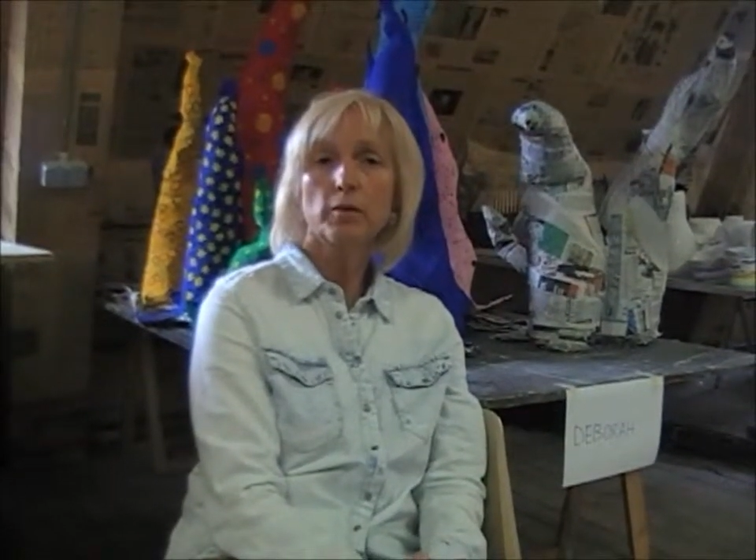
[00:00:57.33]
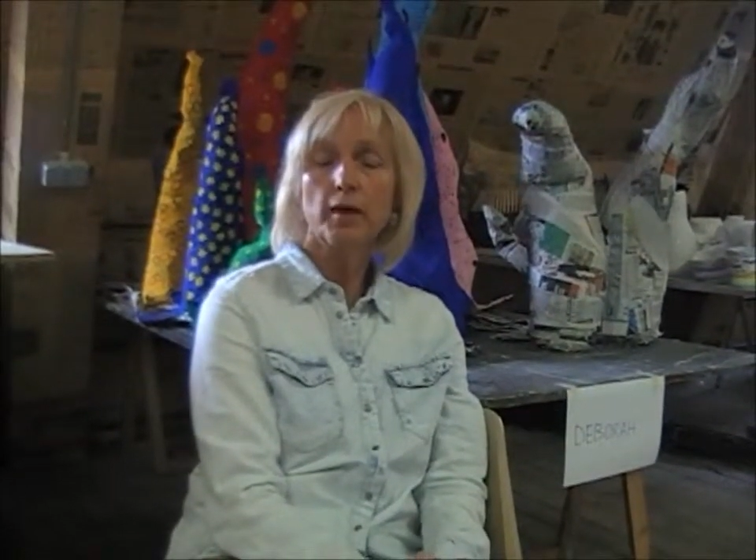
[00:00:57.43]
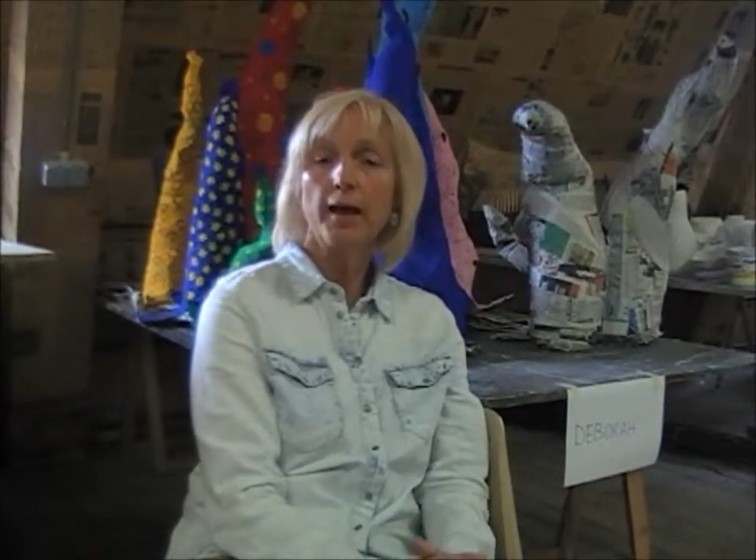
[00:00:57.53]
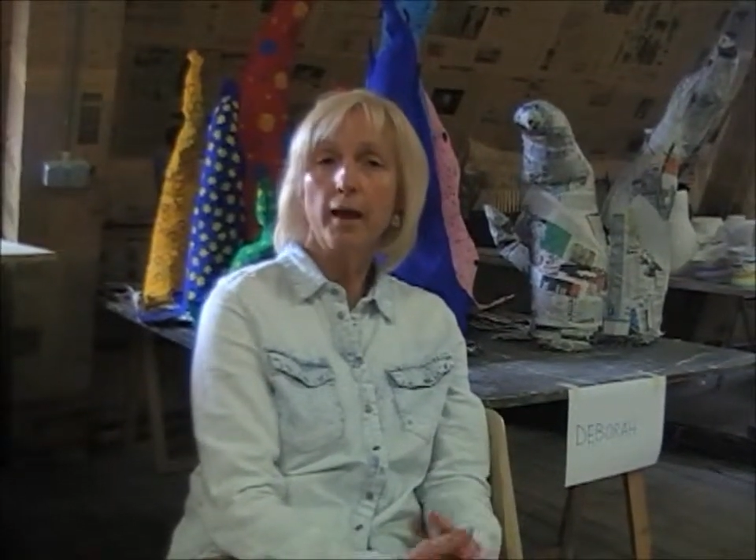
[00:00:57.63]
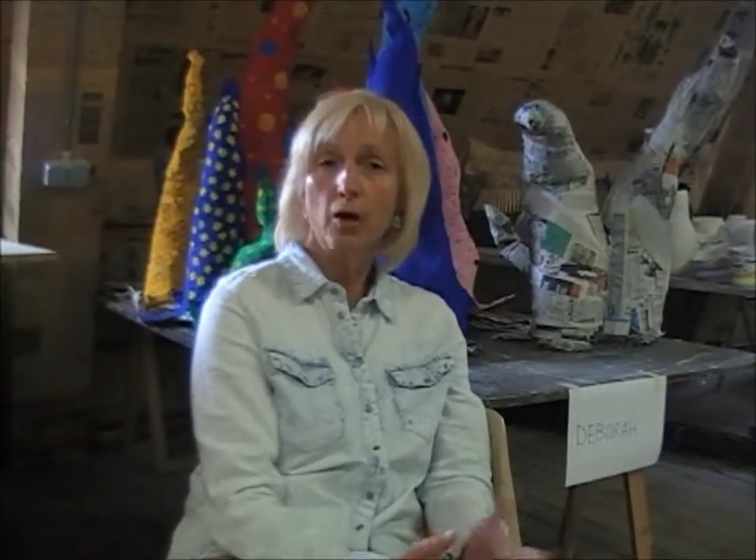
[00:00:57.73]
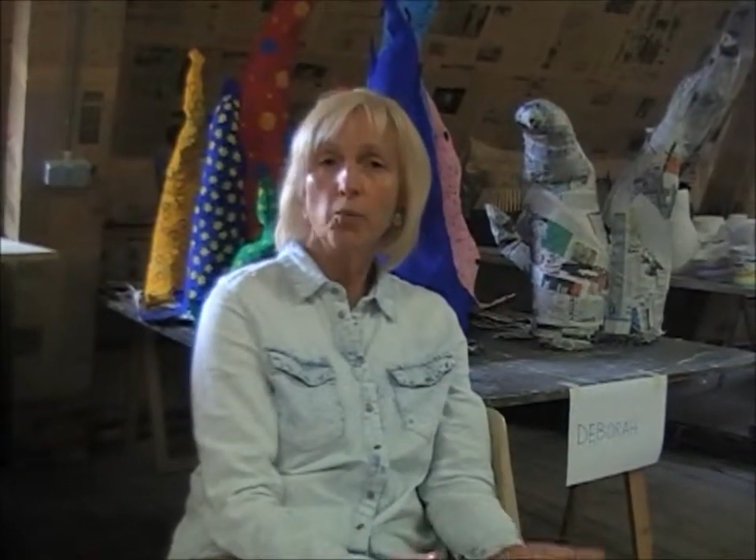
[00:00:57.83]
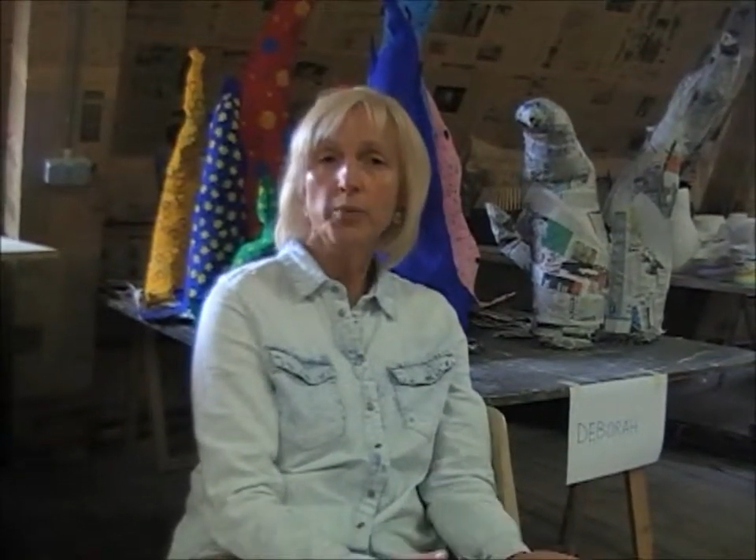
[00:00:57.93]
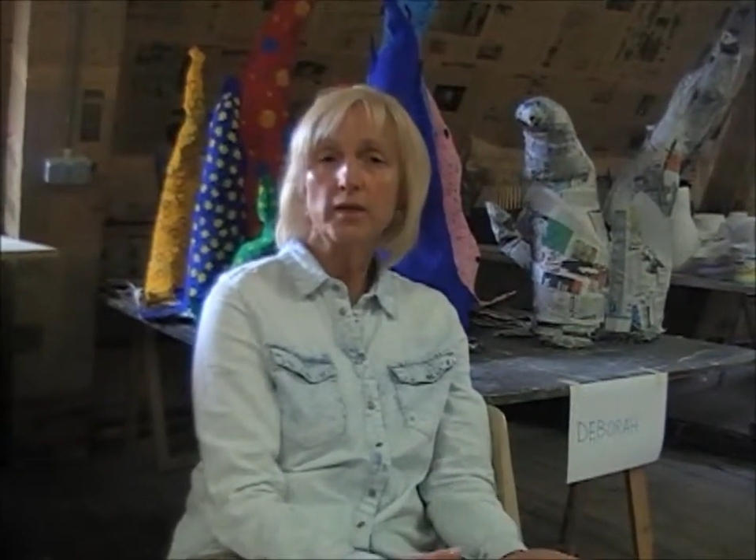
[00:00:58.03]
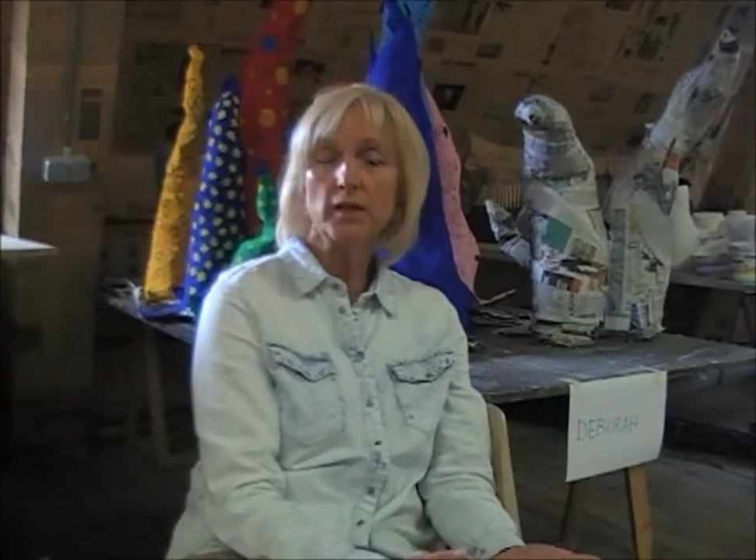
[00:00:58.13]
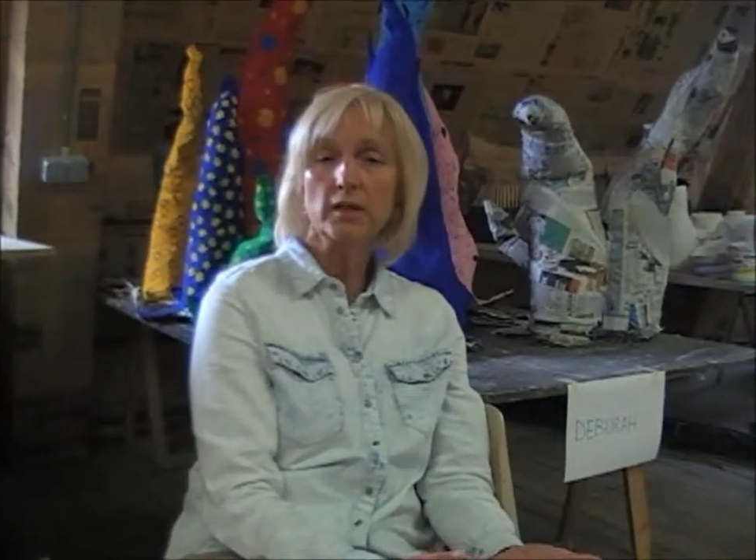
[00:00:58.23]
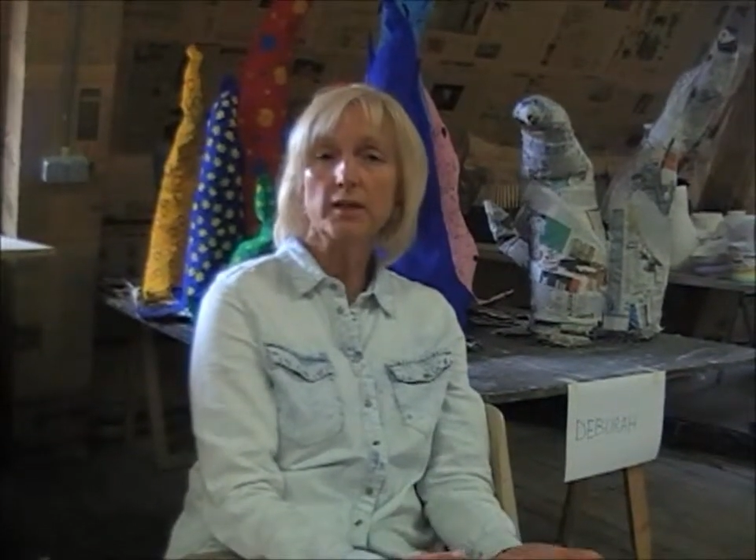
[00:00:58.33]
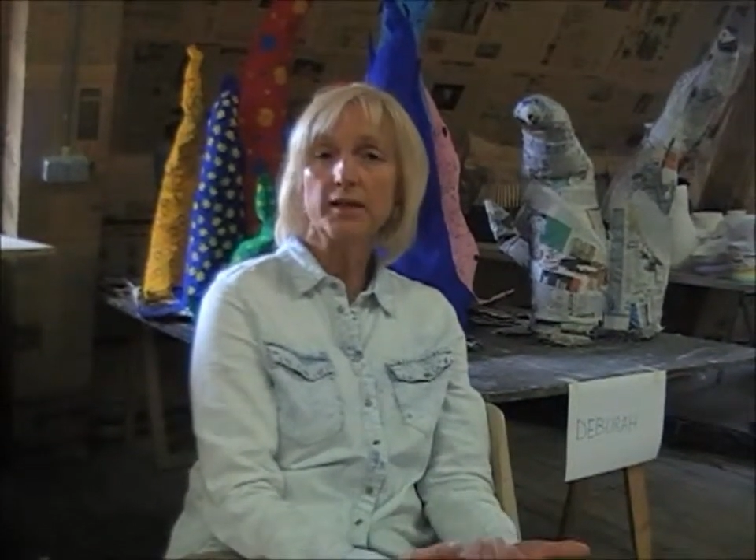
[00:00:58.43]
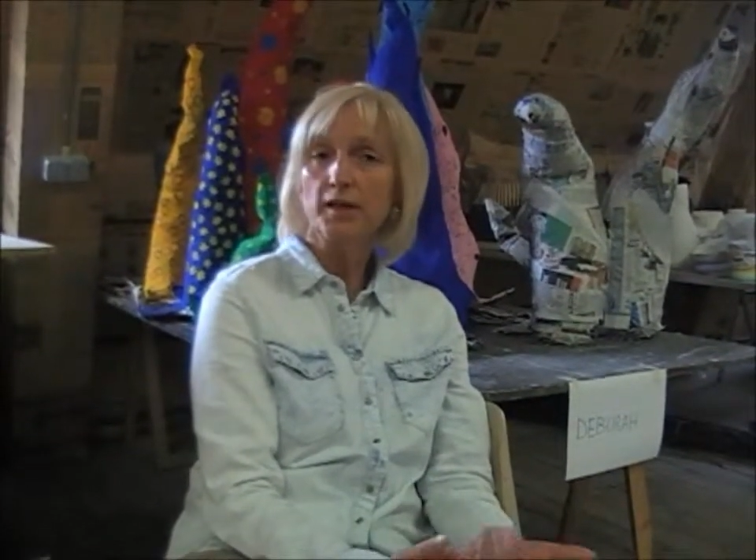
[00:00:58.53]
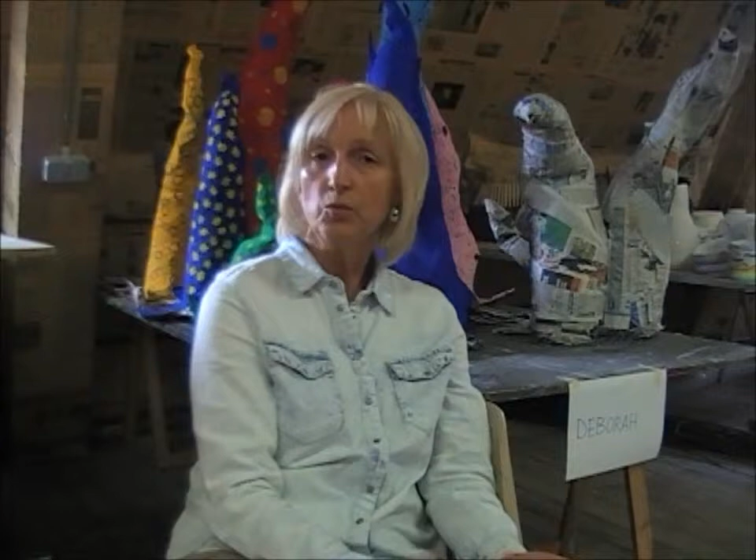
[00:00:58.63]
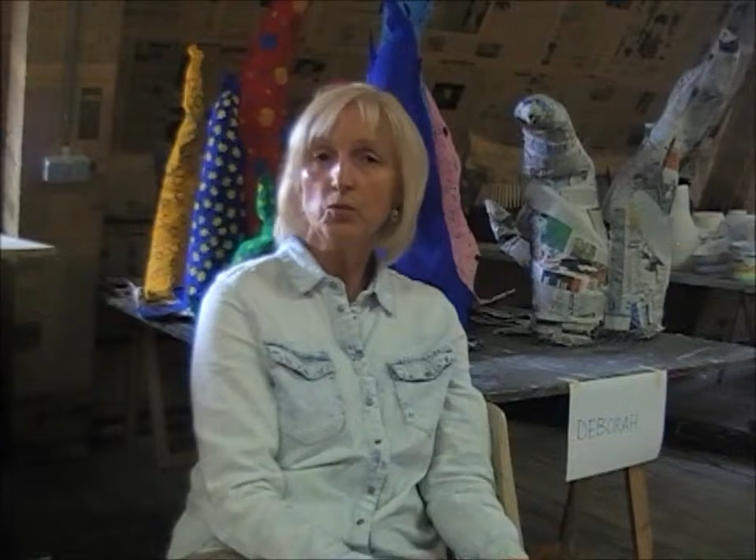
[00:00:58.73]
a help in their